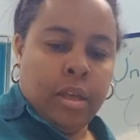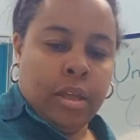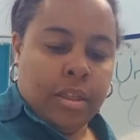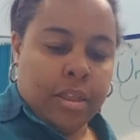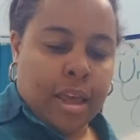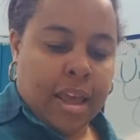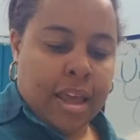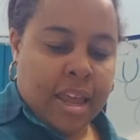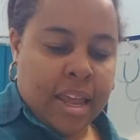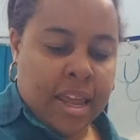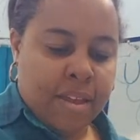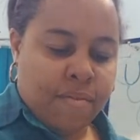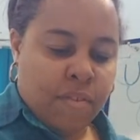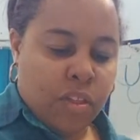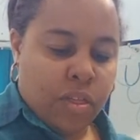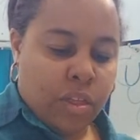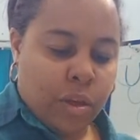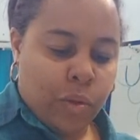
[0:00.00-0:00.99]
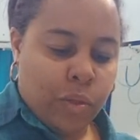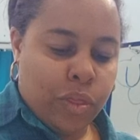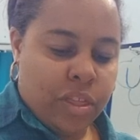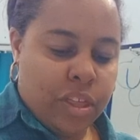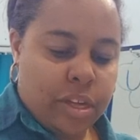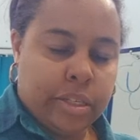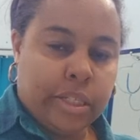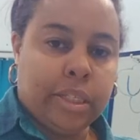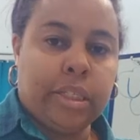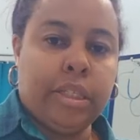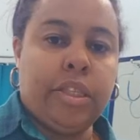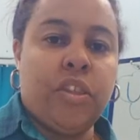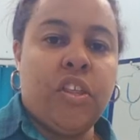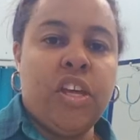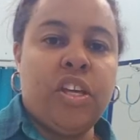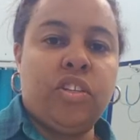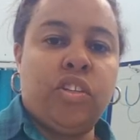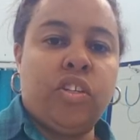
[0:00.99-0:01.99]
that even though
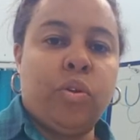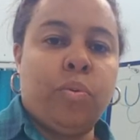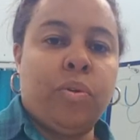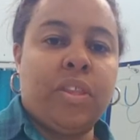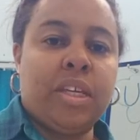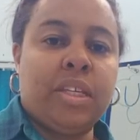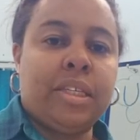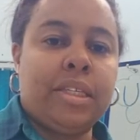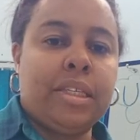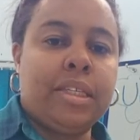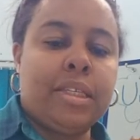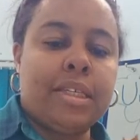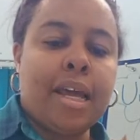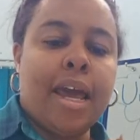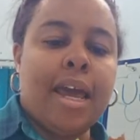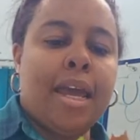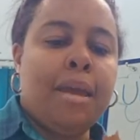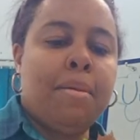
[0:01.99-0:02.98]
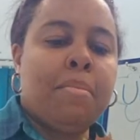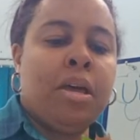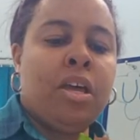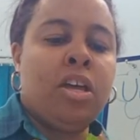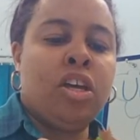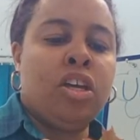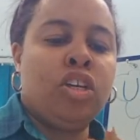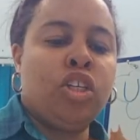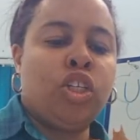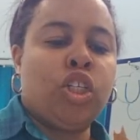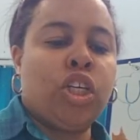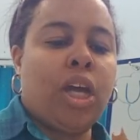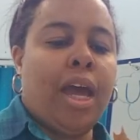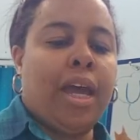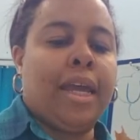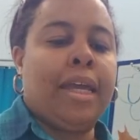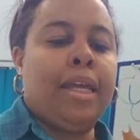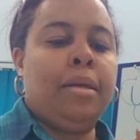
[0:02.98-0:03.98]
these 2 are the same
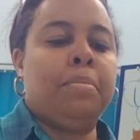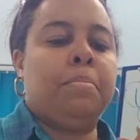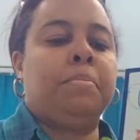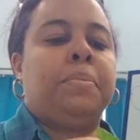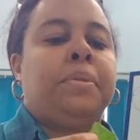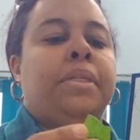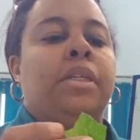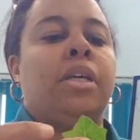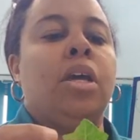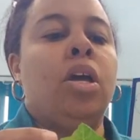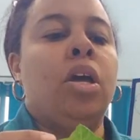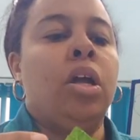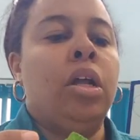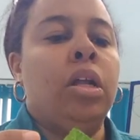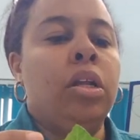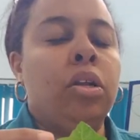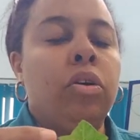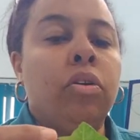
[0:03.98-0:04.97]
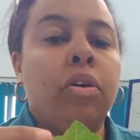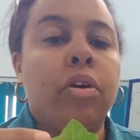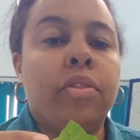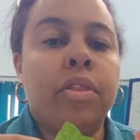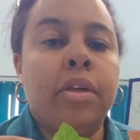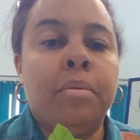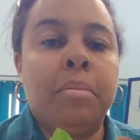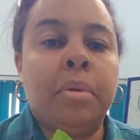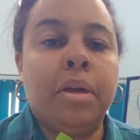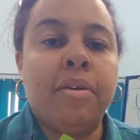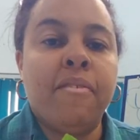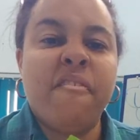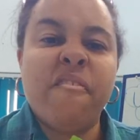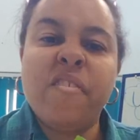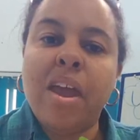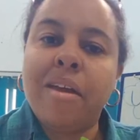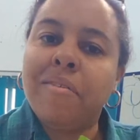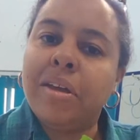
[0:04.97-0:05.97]
shapes, look at them.
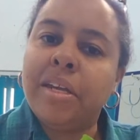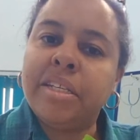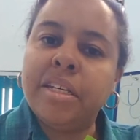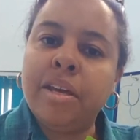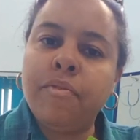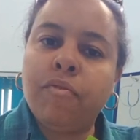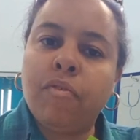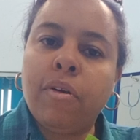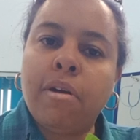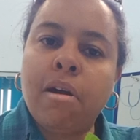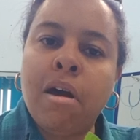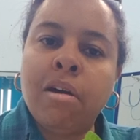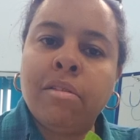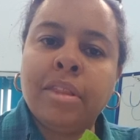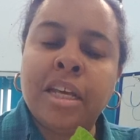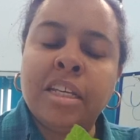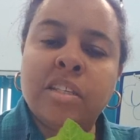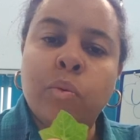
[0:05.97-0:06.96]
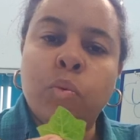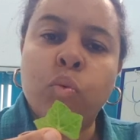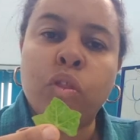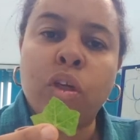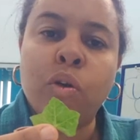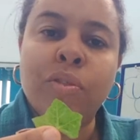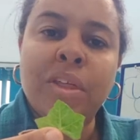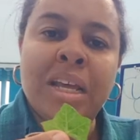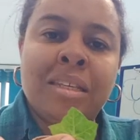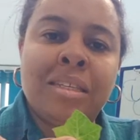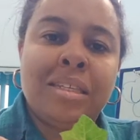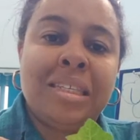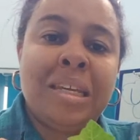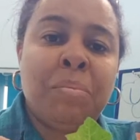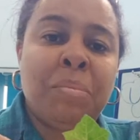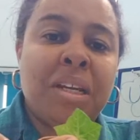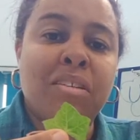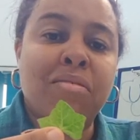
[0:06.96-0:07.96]
Very different, aren't they? So although they're
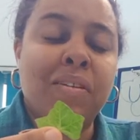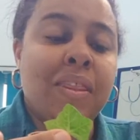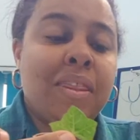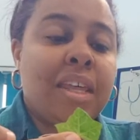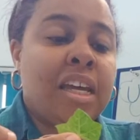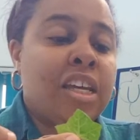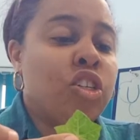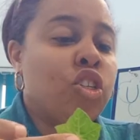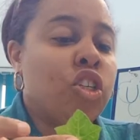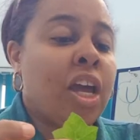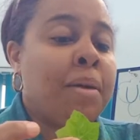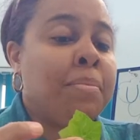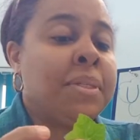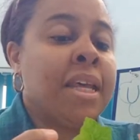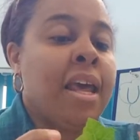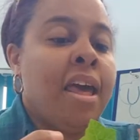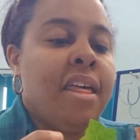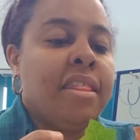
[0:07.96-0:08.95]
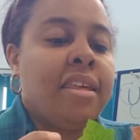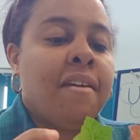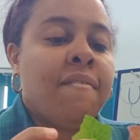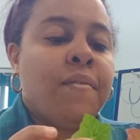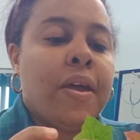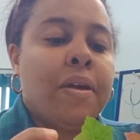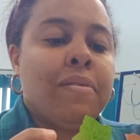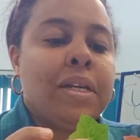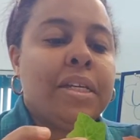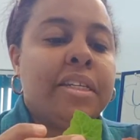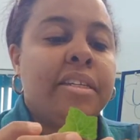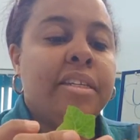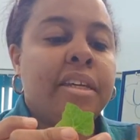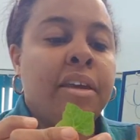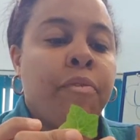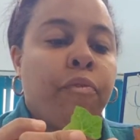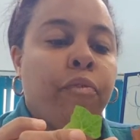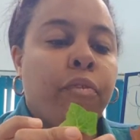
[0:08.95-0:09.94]
similar in their shapes, they're very
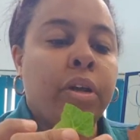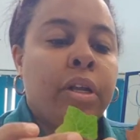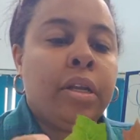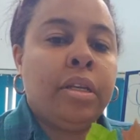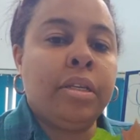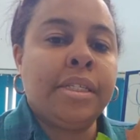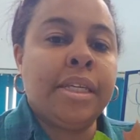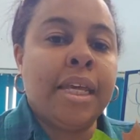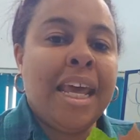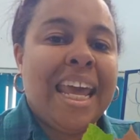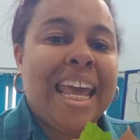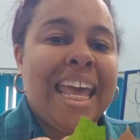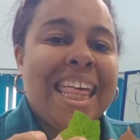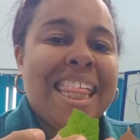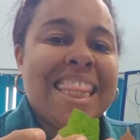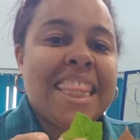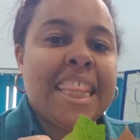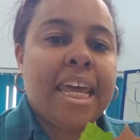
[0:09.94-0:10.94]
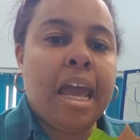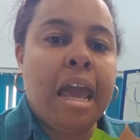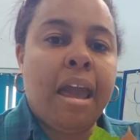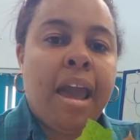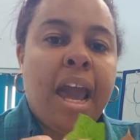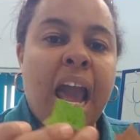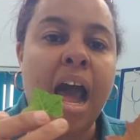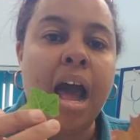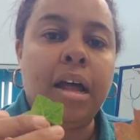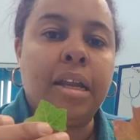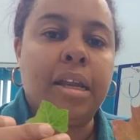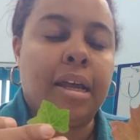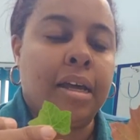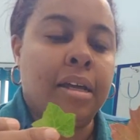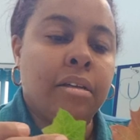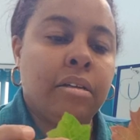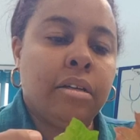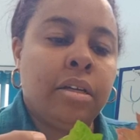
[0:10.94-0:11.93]
different in their colour.